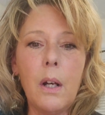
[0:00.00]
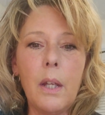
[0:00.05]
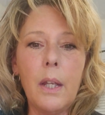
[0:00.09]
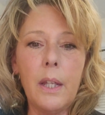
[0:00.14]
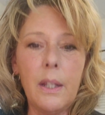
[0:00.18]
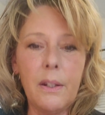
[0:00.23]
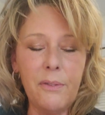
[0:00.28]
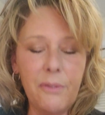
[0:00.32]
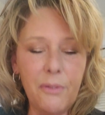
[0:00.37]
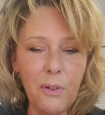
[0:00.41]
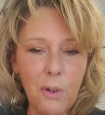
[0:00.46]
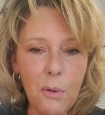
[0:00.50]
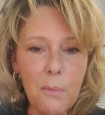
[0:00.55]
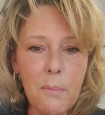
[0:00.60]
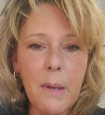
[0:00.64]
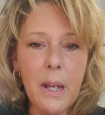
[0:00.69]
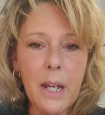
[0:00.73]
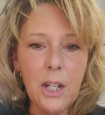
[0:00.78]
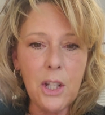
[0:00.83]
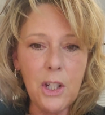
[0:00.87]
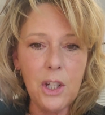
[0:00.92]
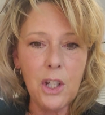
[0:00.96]

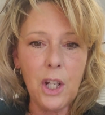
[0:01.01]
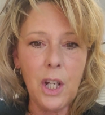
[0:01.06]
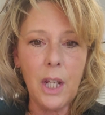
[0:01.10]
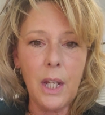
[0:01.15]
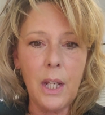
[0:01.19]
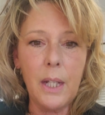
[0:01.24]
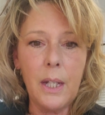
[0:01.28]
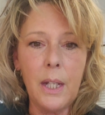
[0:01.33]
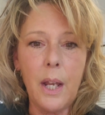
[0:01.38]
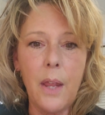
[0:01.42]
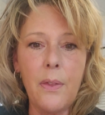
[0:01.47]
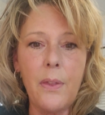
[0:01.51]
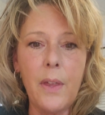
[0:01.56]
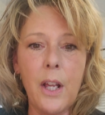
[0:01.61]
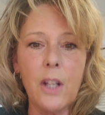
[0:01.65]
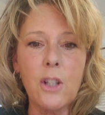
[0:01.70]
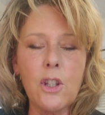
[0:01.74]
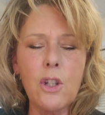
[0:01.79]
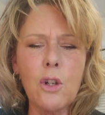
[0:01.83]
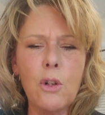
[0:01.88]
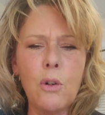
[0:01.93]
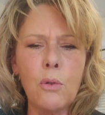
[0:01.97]
information
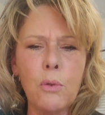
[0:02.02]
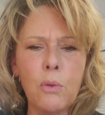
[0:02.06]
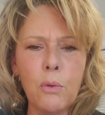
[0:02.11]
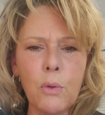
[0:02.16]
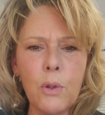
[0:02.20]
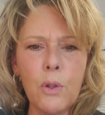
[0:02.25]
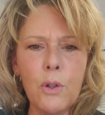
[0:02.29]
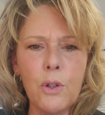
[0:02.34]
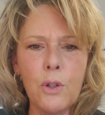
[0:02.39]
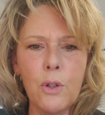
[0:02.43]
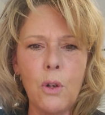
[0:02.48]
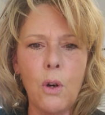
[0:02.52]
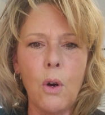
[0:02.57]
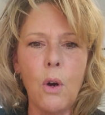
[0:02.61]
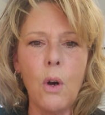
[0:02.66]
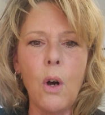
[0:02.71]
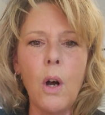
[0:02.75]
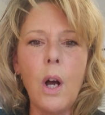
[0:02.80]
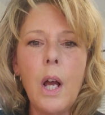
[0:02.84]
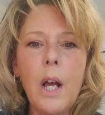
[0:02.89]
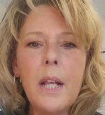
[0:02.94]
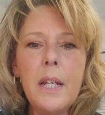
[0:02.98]
that's
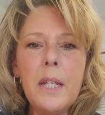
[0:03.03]
crucial